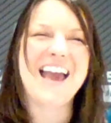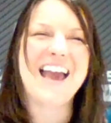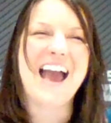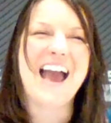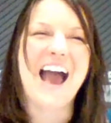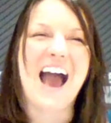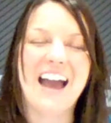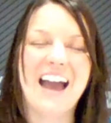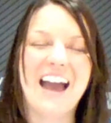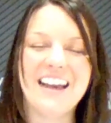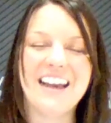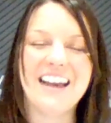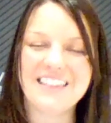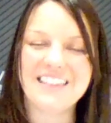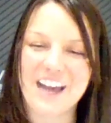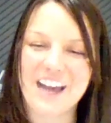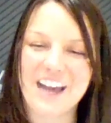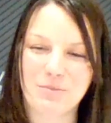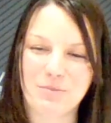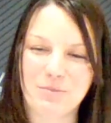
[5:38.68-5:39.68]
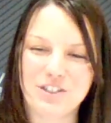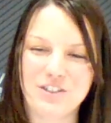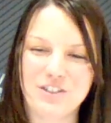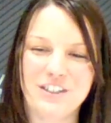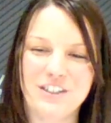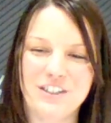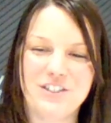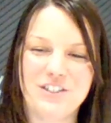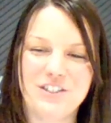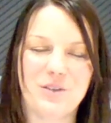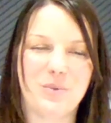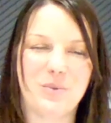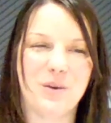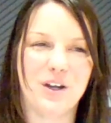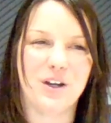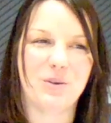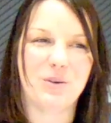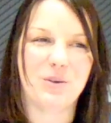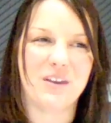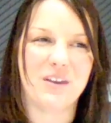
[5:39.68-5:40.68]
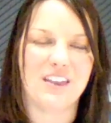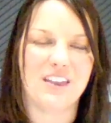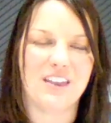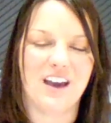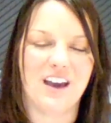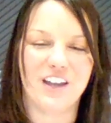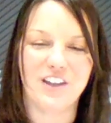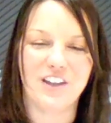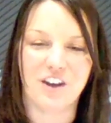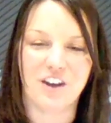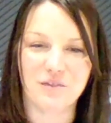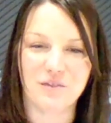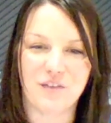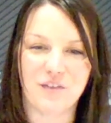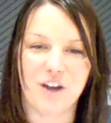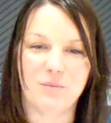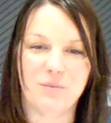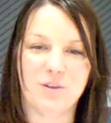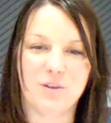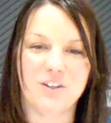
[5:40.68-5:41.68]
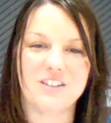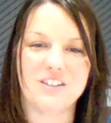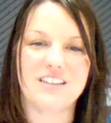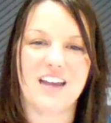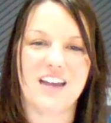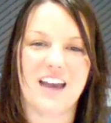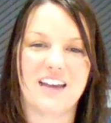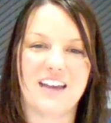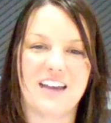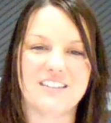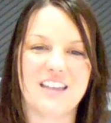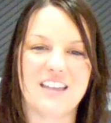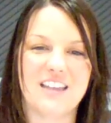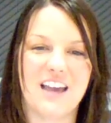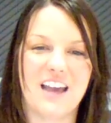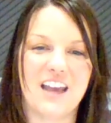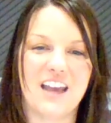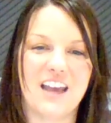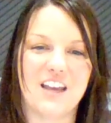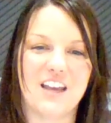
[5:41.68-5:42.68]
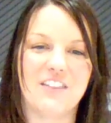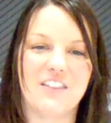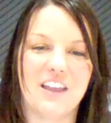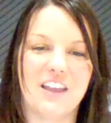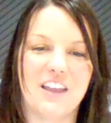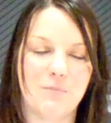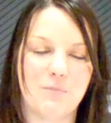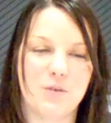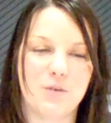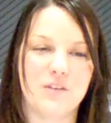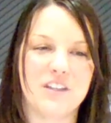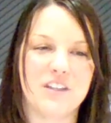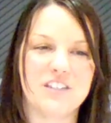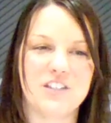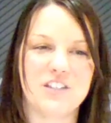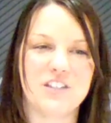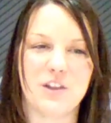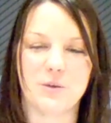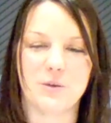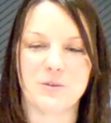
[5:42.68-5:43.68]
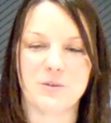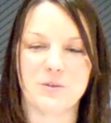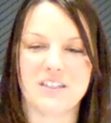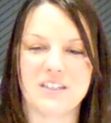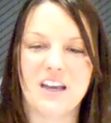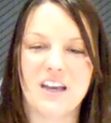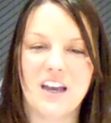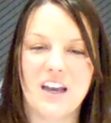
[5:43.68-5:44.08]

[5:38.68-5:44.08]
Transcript: I get the opportunity to work with young farmers as they move into those.